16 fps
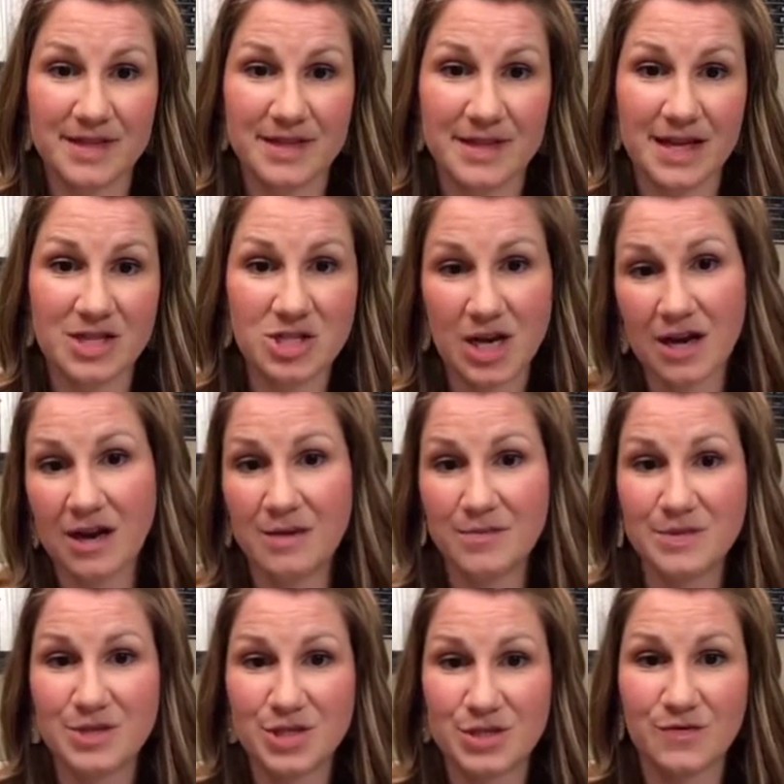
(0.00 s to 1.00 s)
like
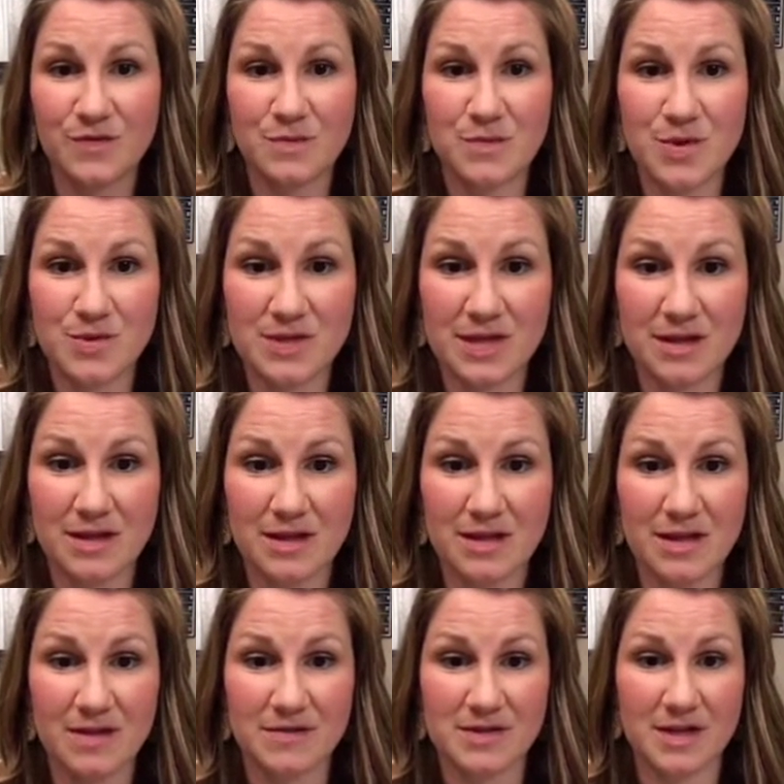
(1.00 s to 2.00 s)
checkups just from using the
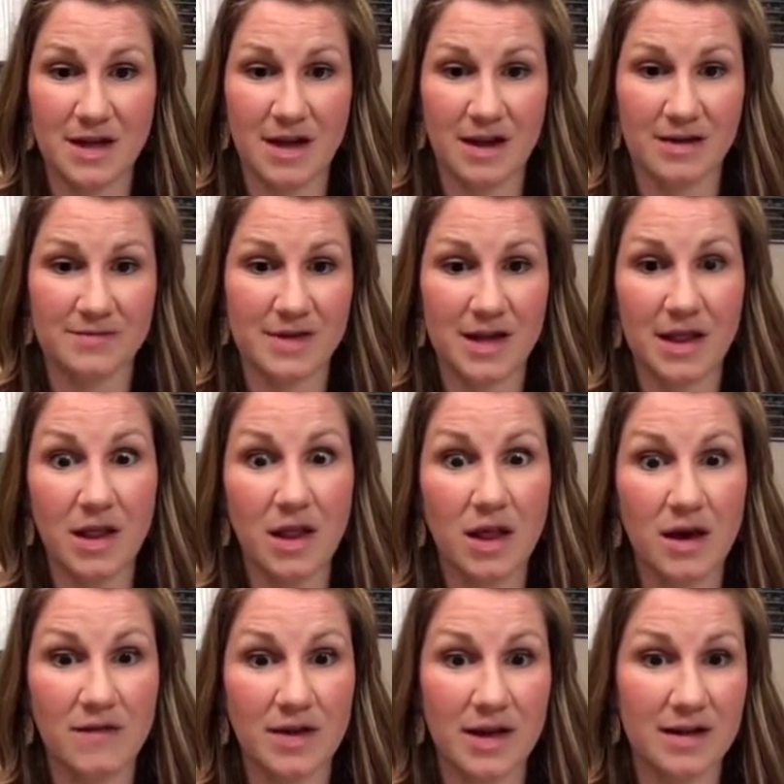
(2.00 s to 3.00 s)
Thieves line. I
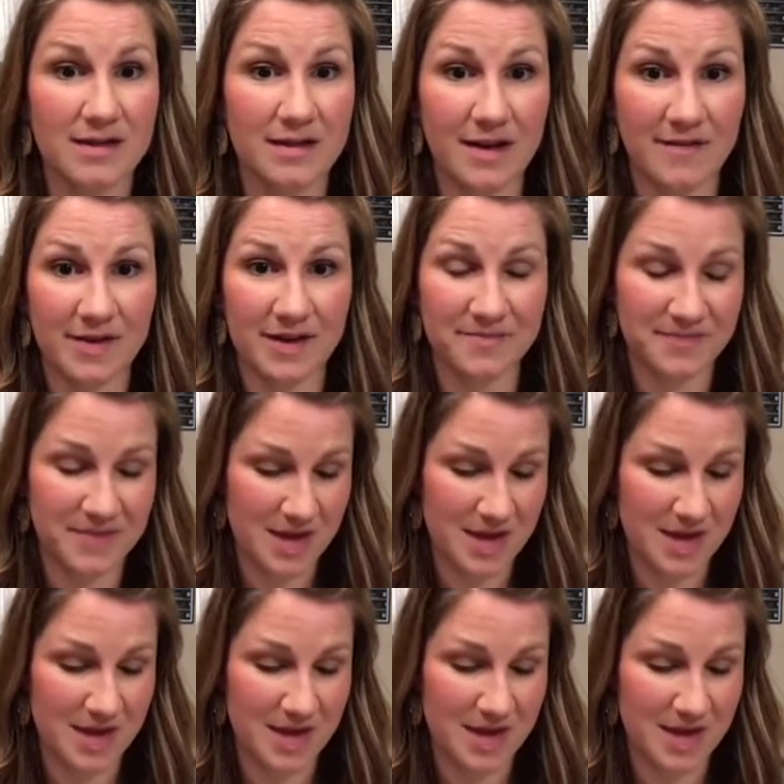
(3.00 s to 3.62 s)
love it, love it.